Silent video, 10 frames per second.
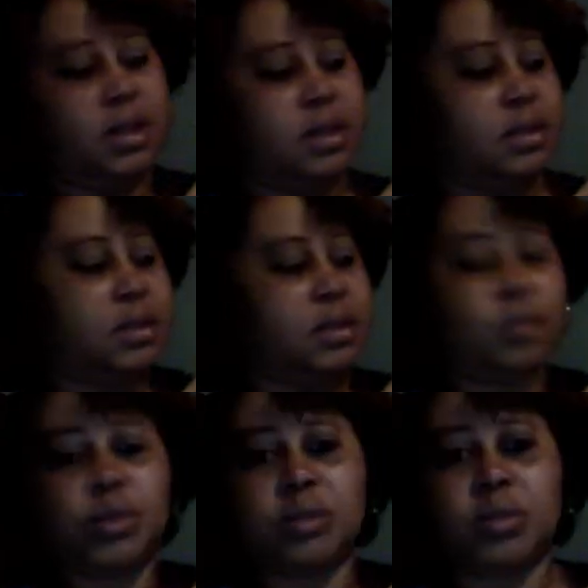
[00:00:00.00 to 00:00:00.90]
Some
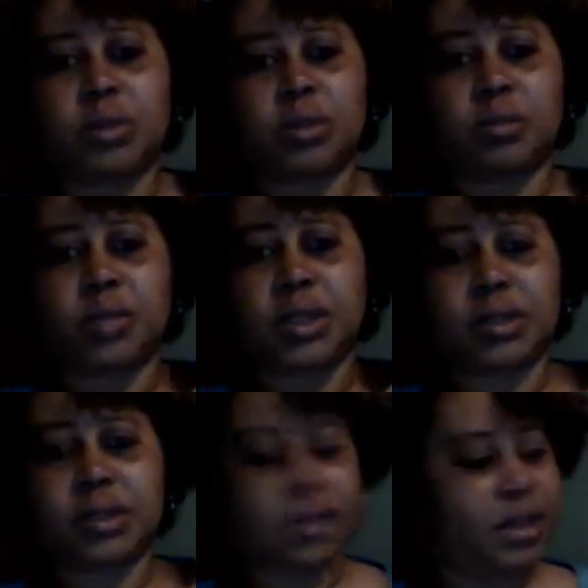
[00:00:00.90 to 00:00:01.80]
of them are
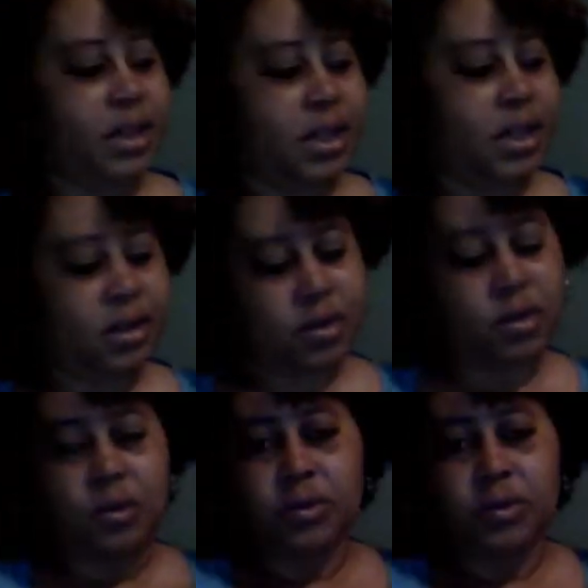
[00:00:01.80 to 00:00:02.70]
missing. I had a
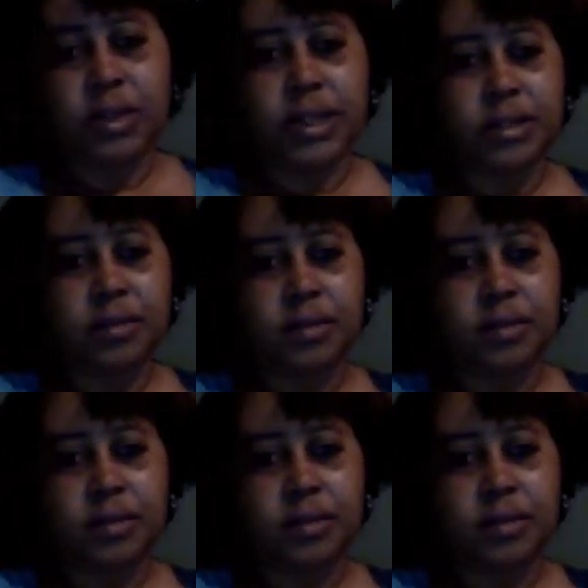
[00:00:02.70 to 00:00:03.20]
whole lot of them.